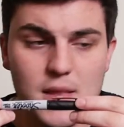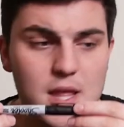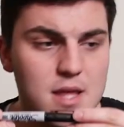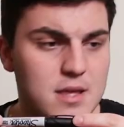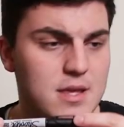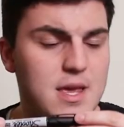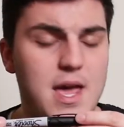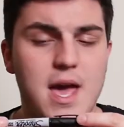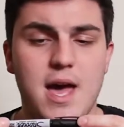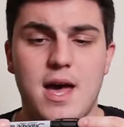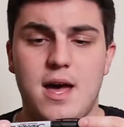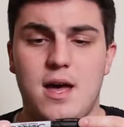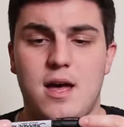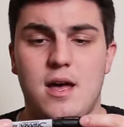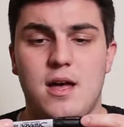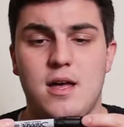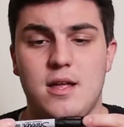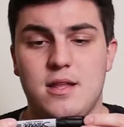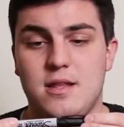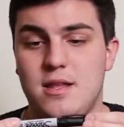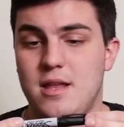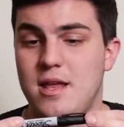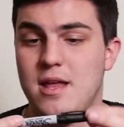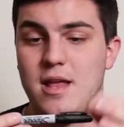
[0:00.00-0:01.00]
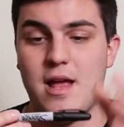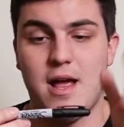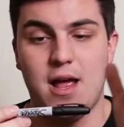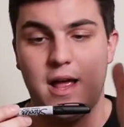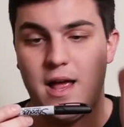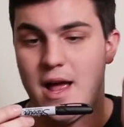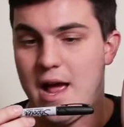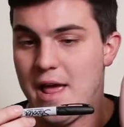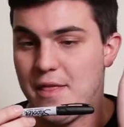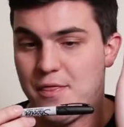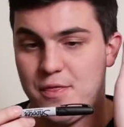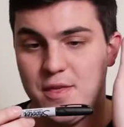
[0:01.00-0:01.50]
Yeah,
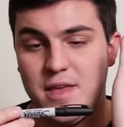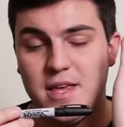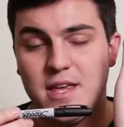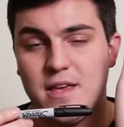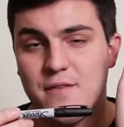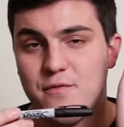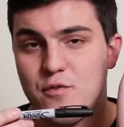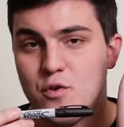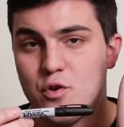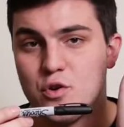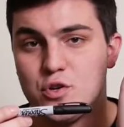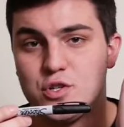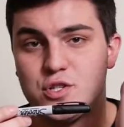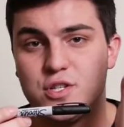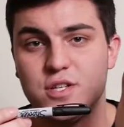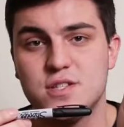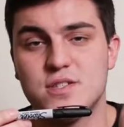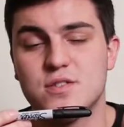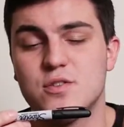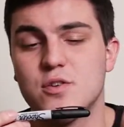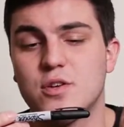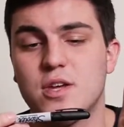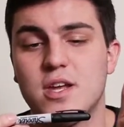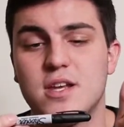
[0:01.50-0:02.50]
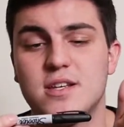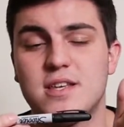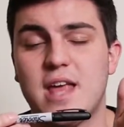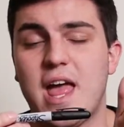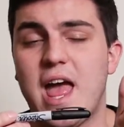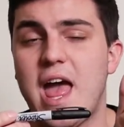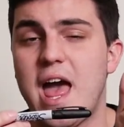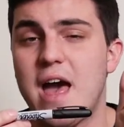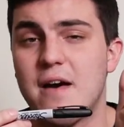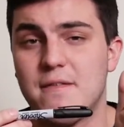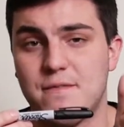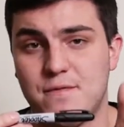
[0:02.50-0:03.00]
I think if you're just looking to
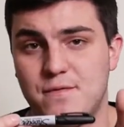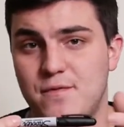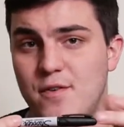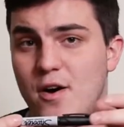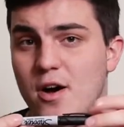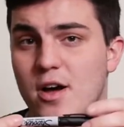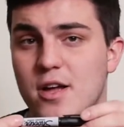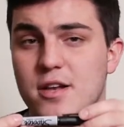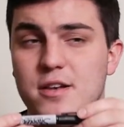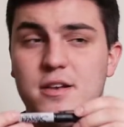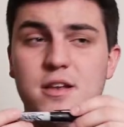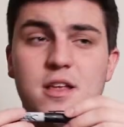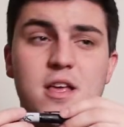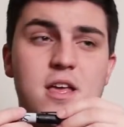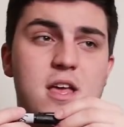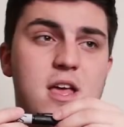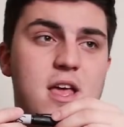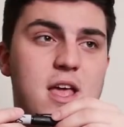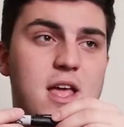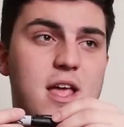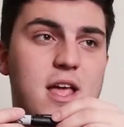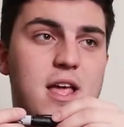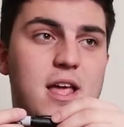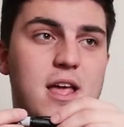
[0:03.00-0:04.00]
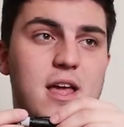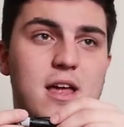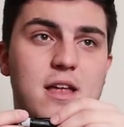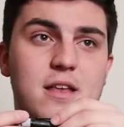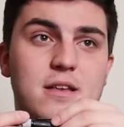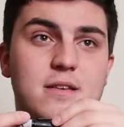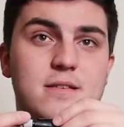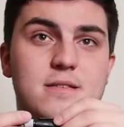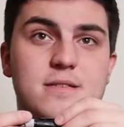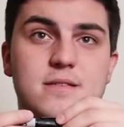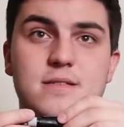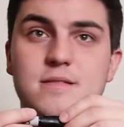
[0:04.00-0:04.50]
have fun
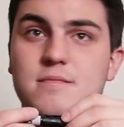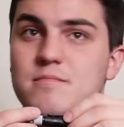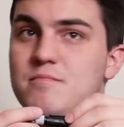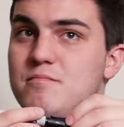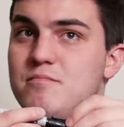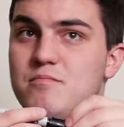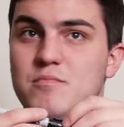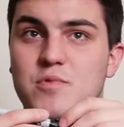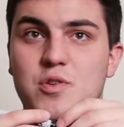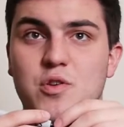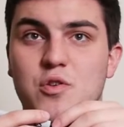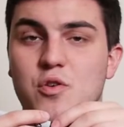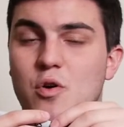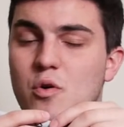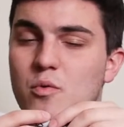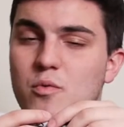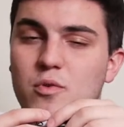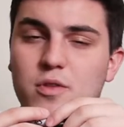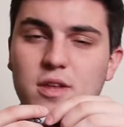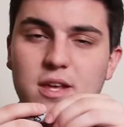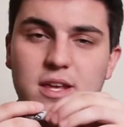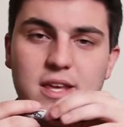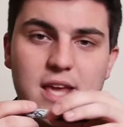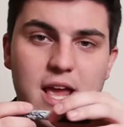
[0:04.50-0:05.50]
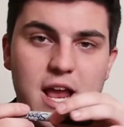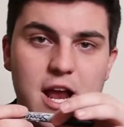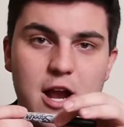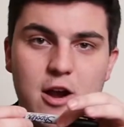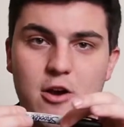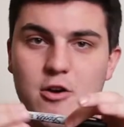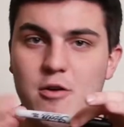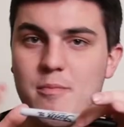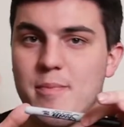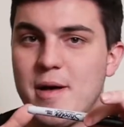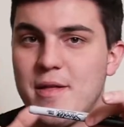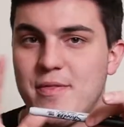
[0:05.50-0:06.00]
and you don't really
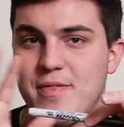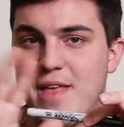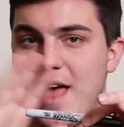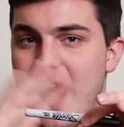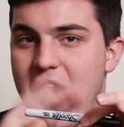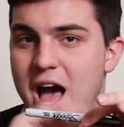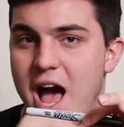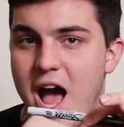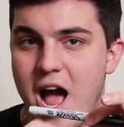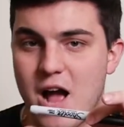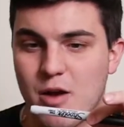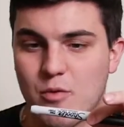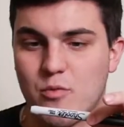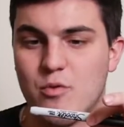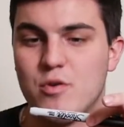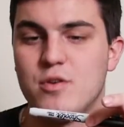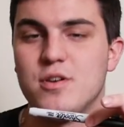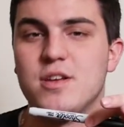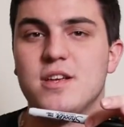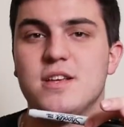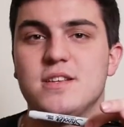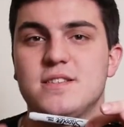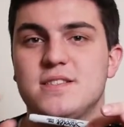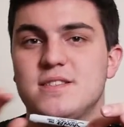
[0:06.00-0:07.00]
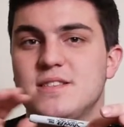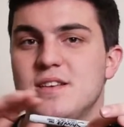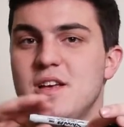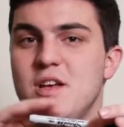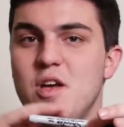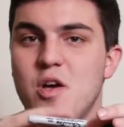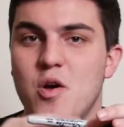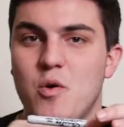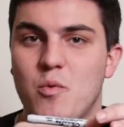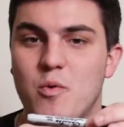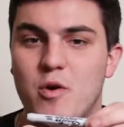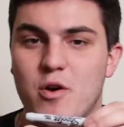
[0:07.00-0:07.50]
care about that awkwardness
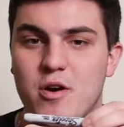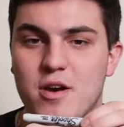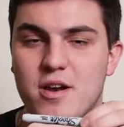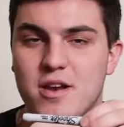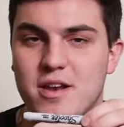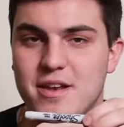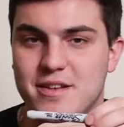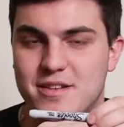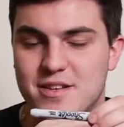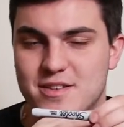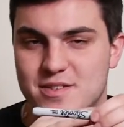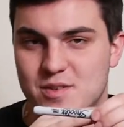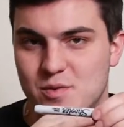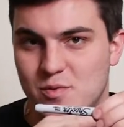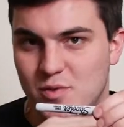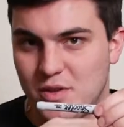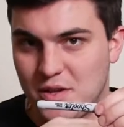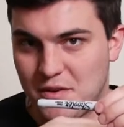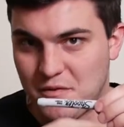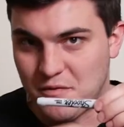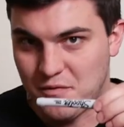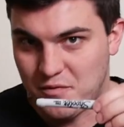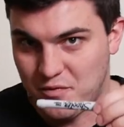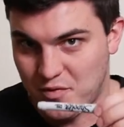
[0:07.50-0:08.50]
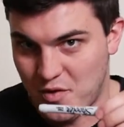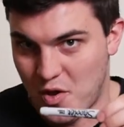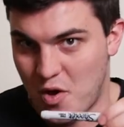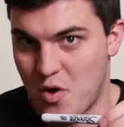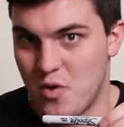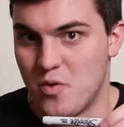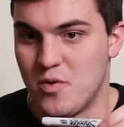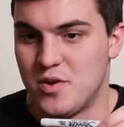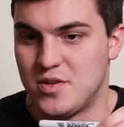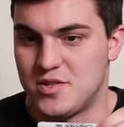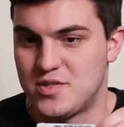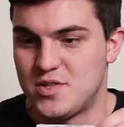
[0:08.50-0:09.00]
where it doesn't really
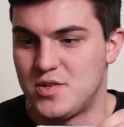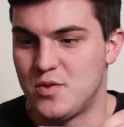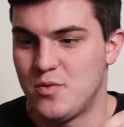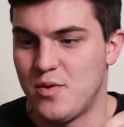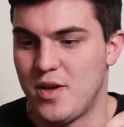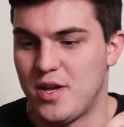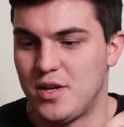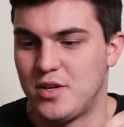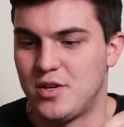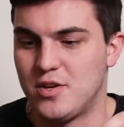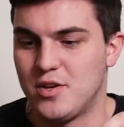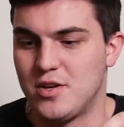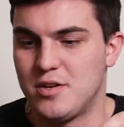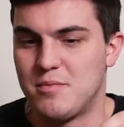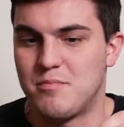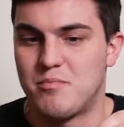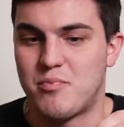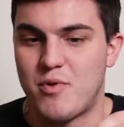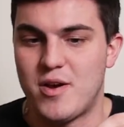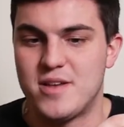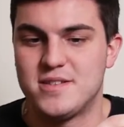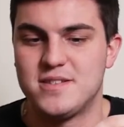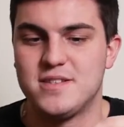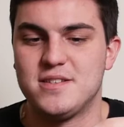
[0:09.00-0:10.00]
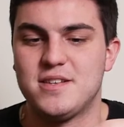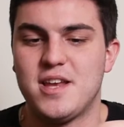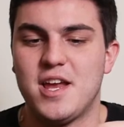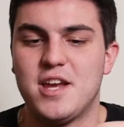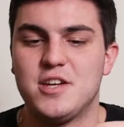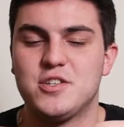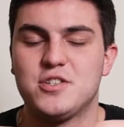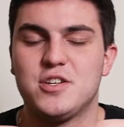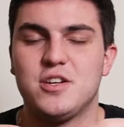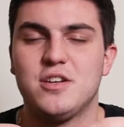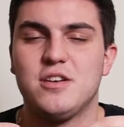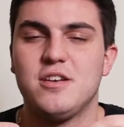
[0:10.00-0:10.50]
flow into a good
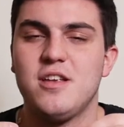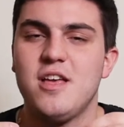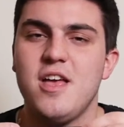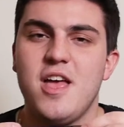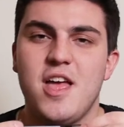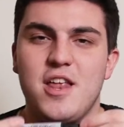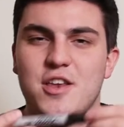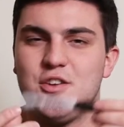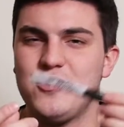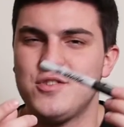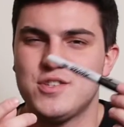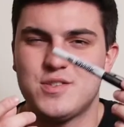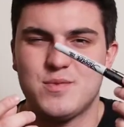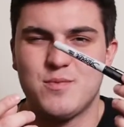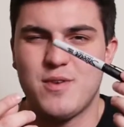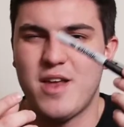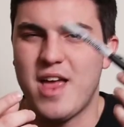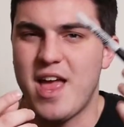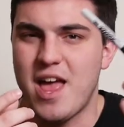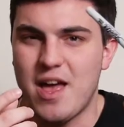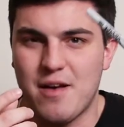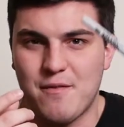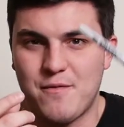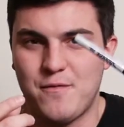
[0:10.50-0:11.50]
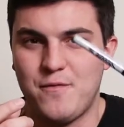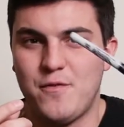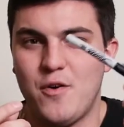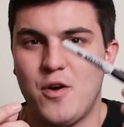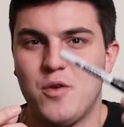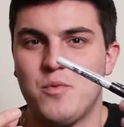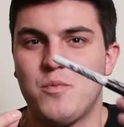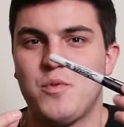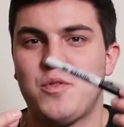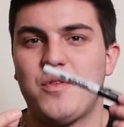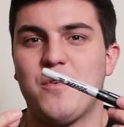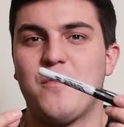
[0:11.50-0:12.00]
presentation, and you just want to have
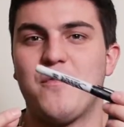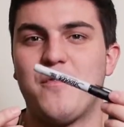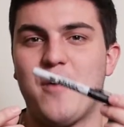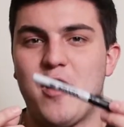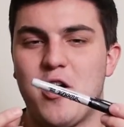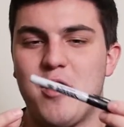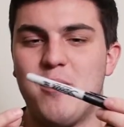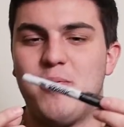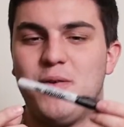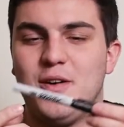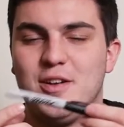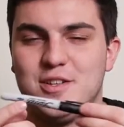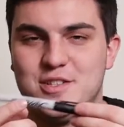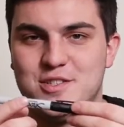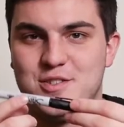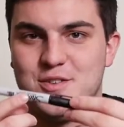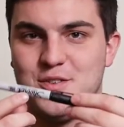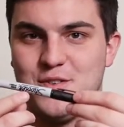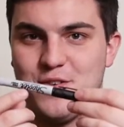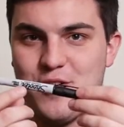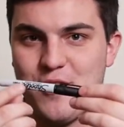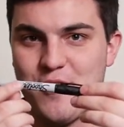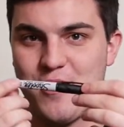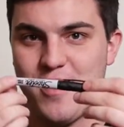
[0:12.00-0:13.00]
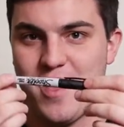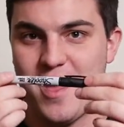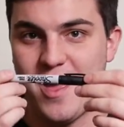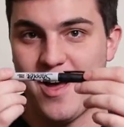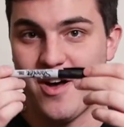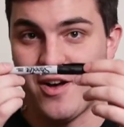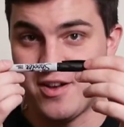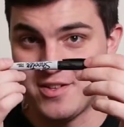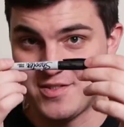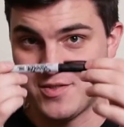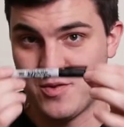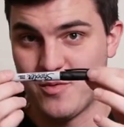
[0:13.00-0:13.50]
fun with a fireball shooter that
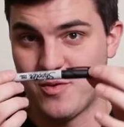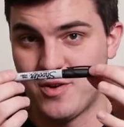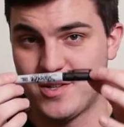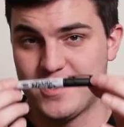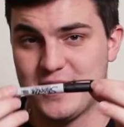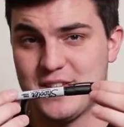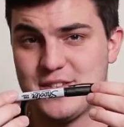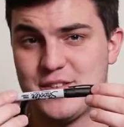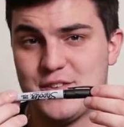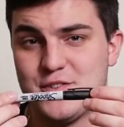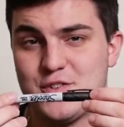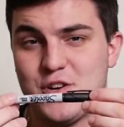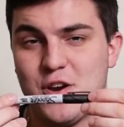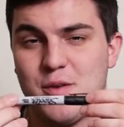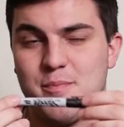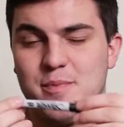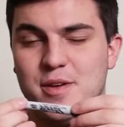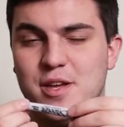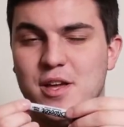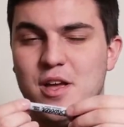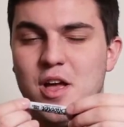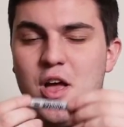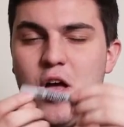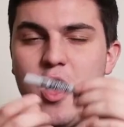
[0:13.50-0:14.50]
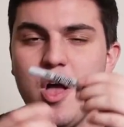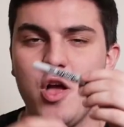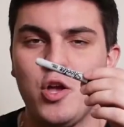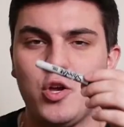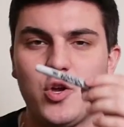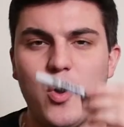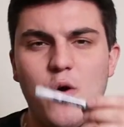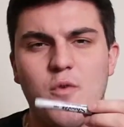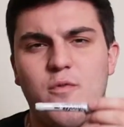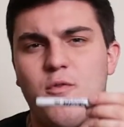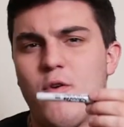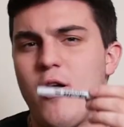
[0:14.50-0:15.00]
also works as a Sharpie,
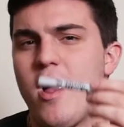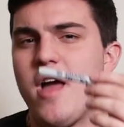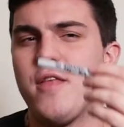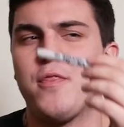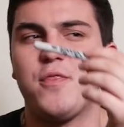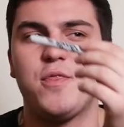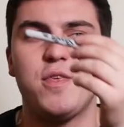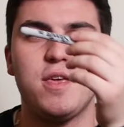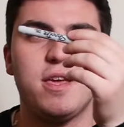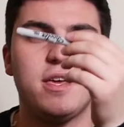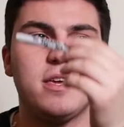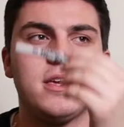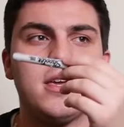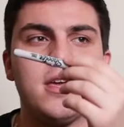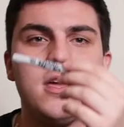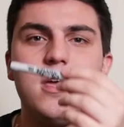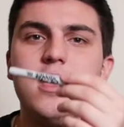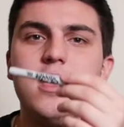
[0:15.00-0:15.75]
go for it. I think